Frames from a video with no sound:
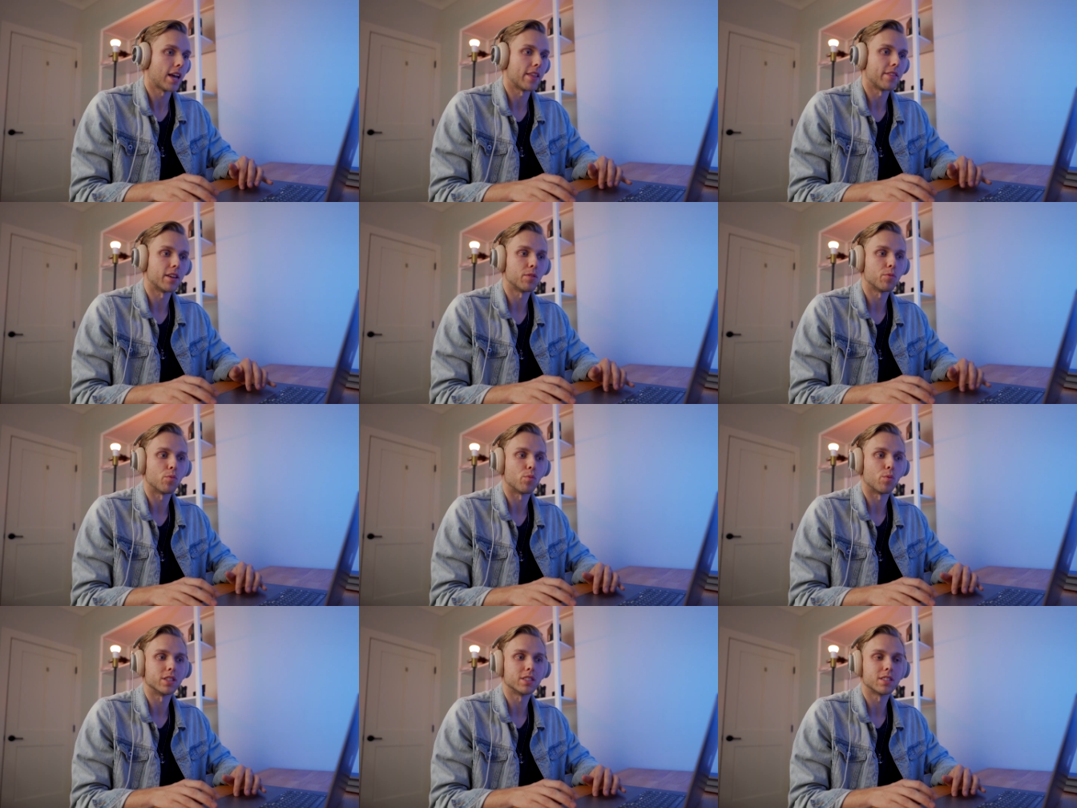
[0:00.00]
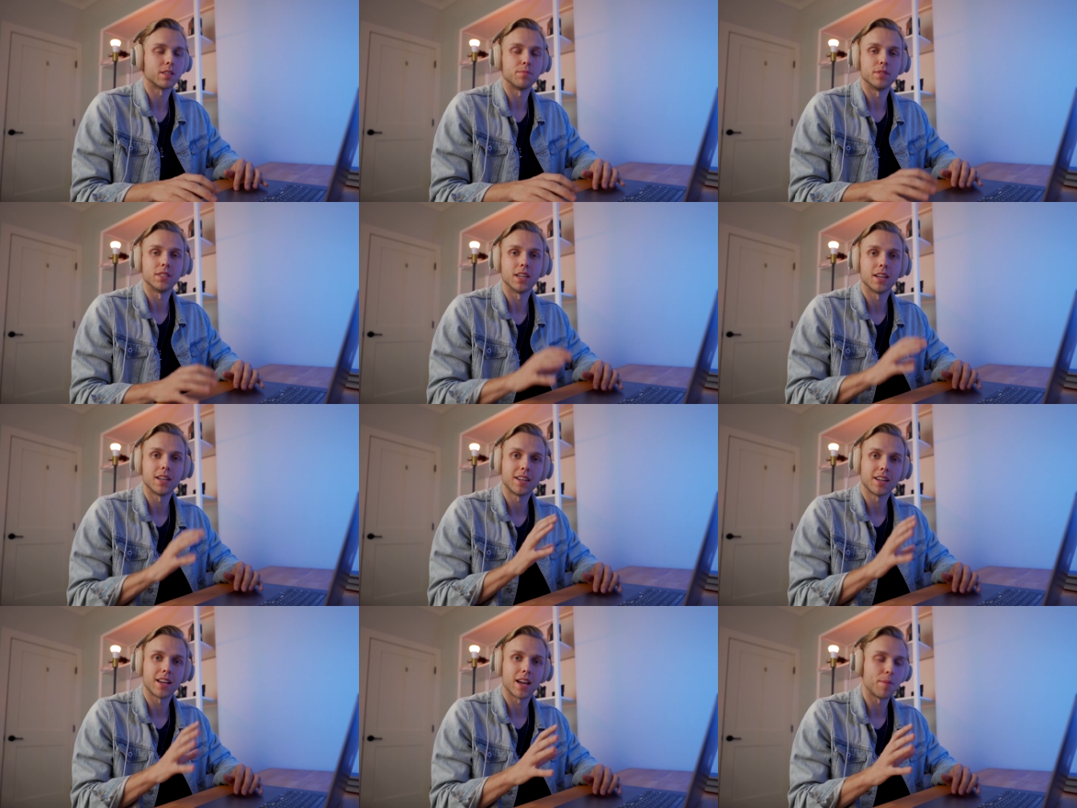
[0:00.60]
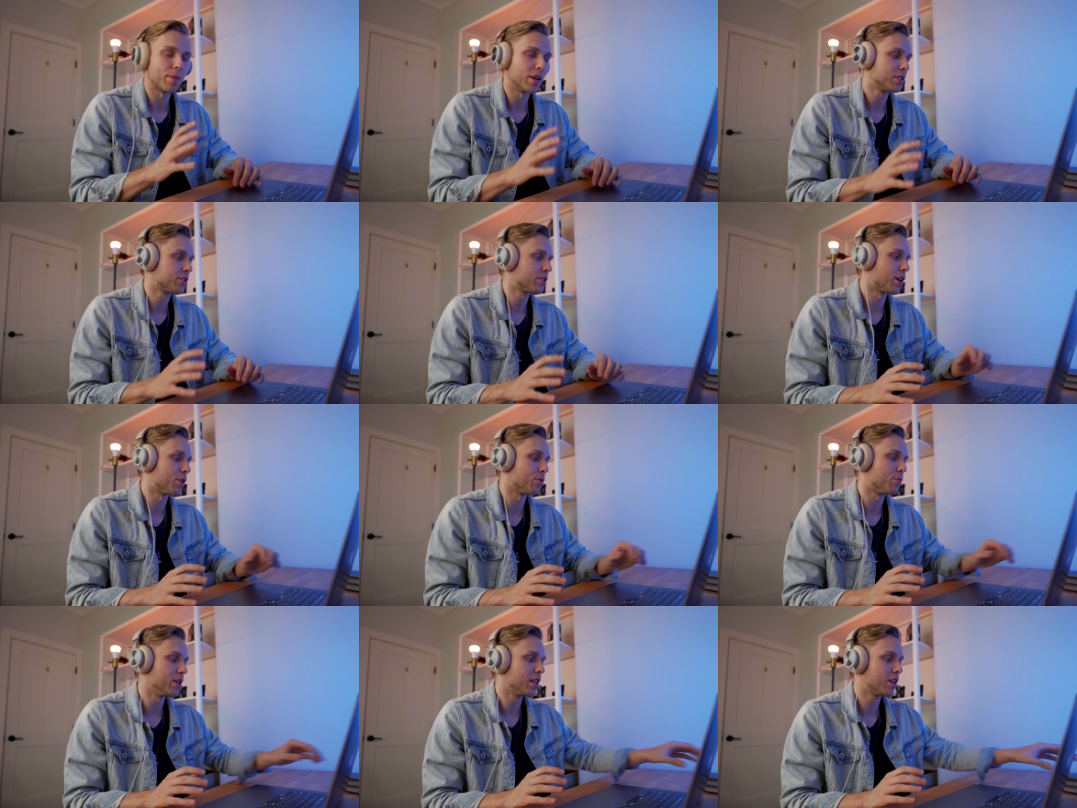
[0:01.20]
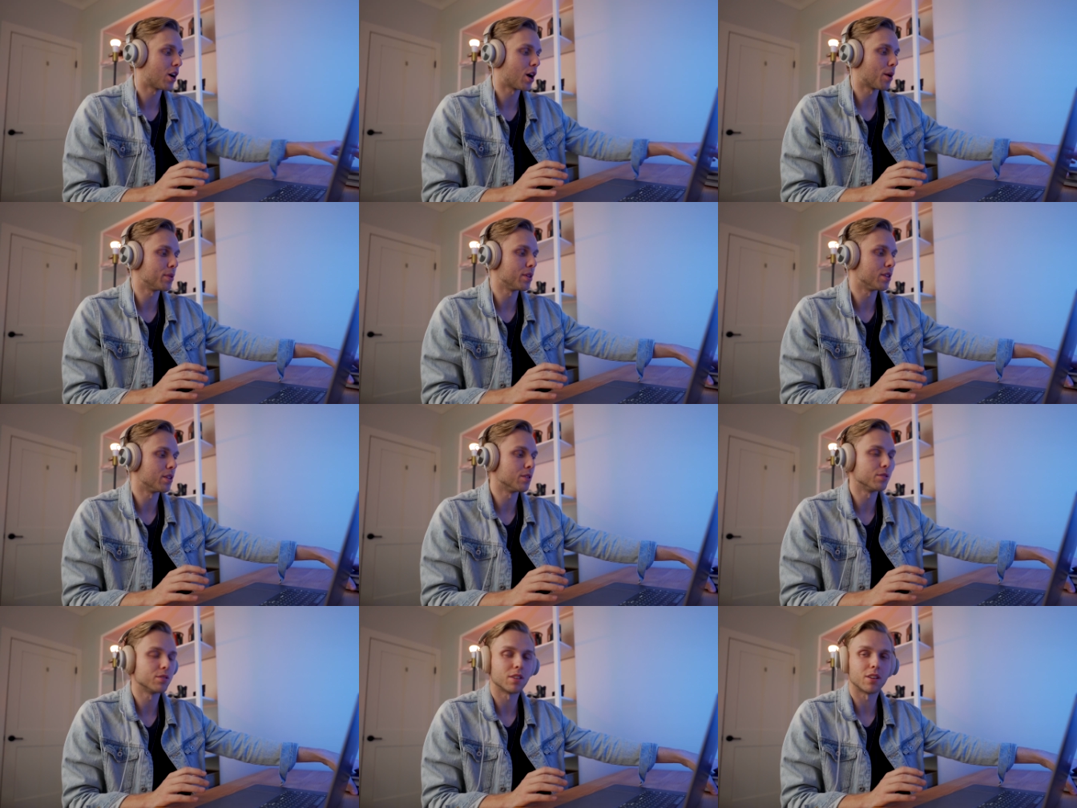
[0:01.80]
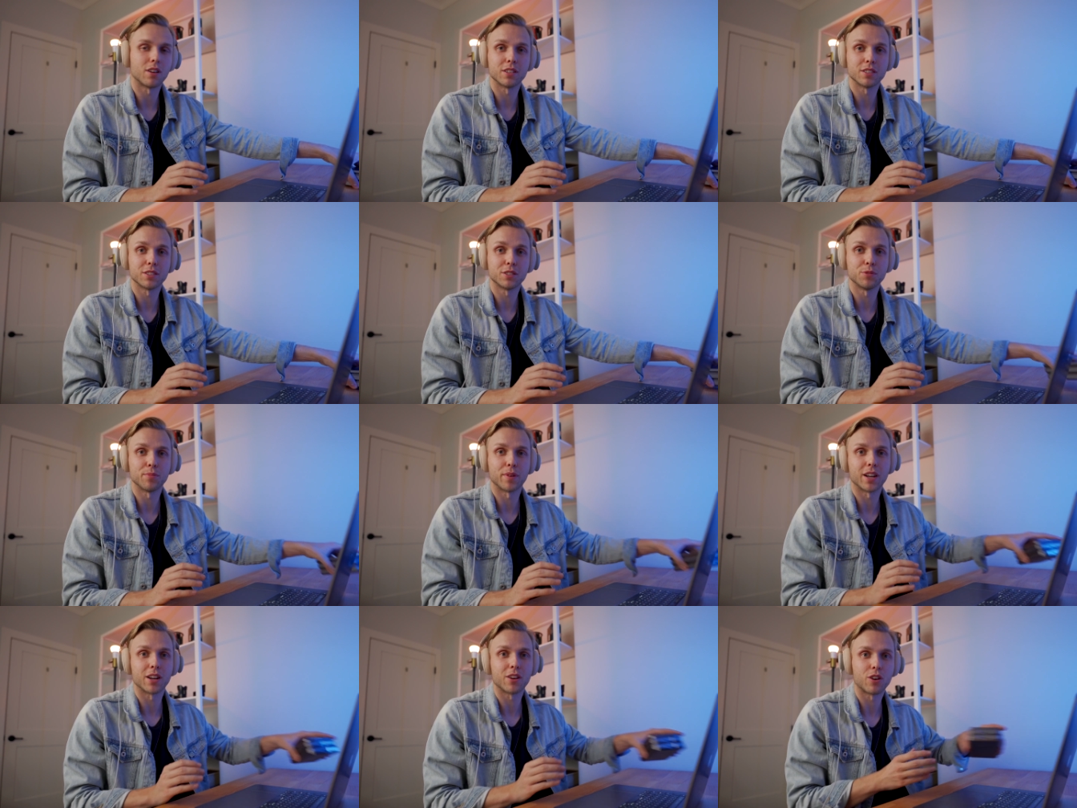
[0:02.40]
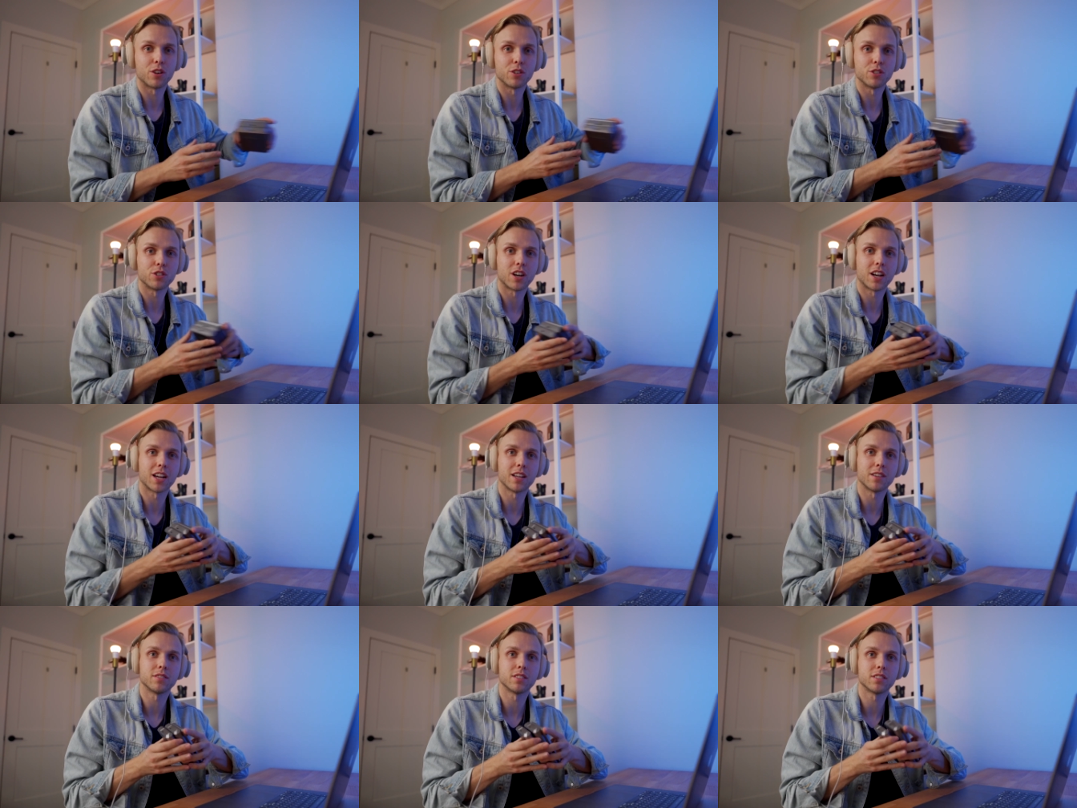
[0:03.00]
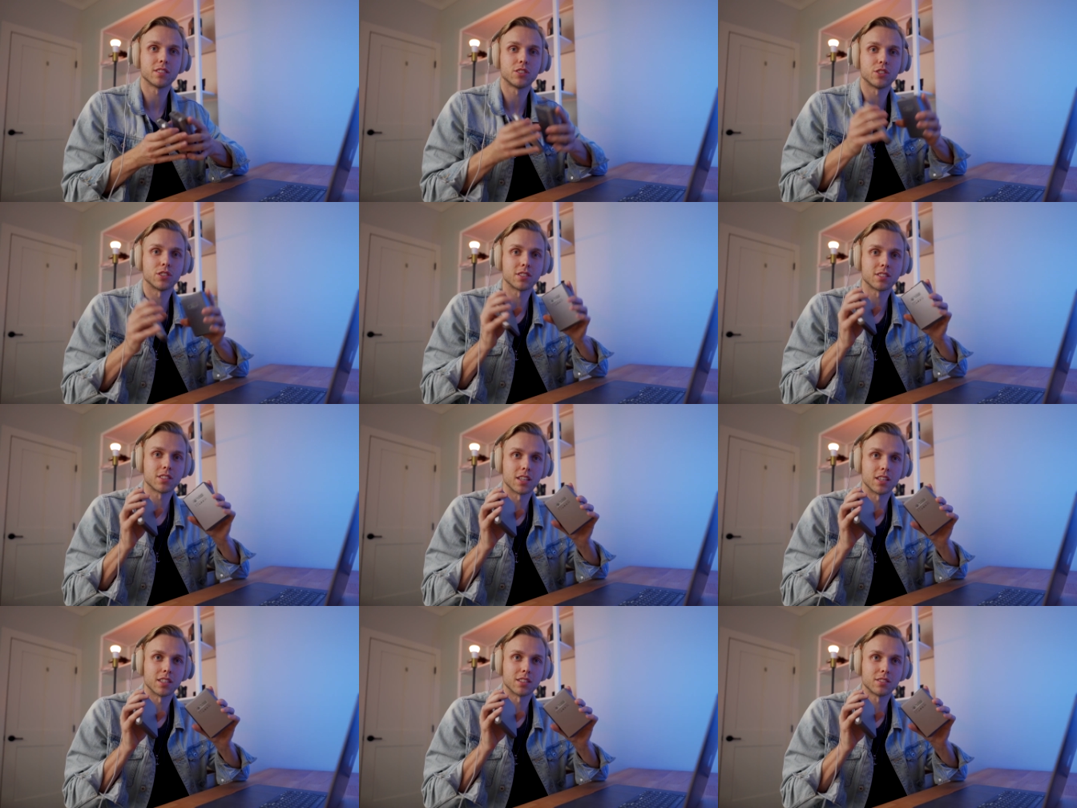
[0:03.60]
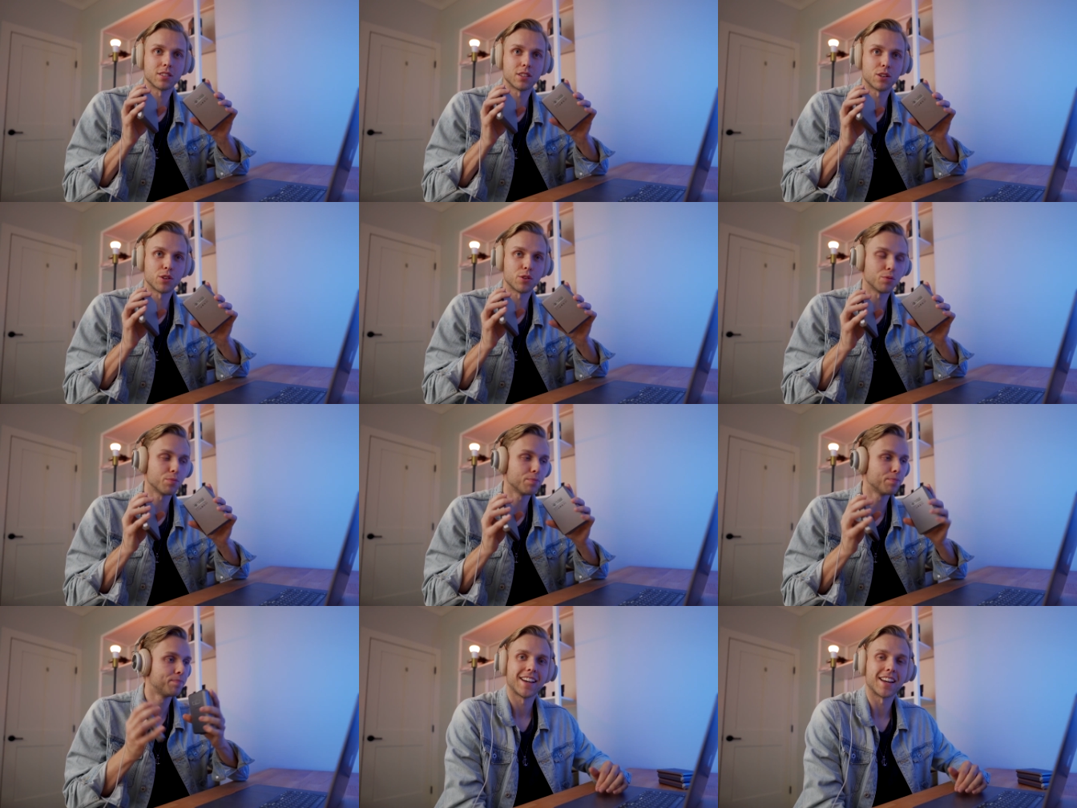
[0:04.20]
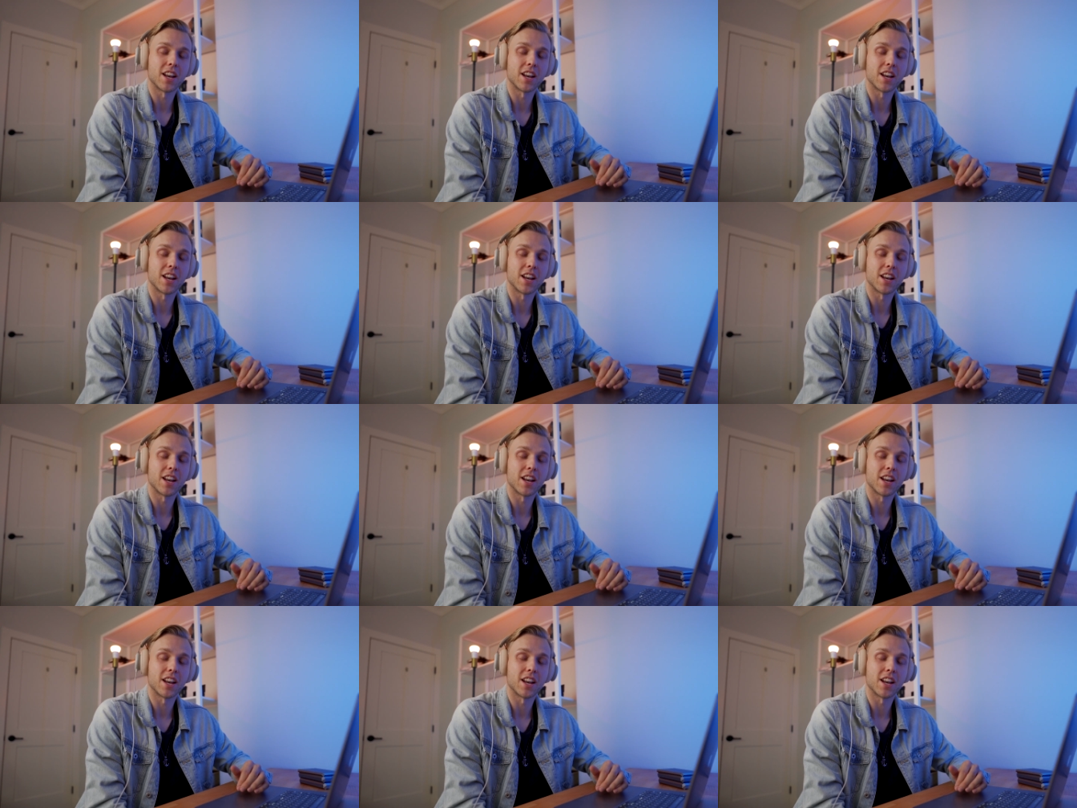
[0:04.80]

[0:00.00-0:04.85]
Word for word: And then once I'm done, I make sure I recopy those onto my hard drives, just like so.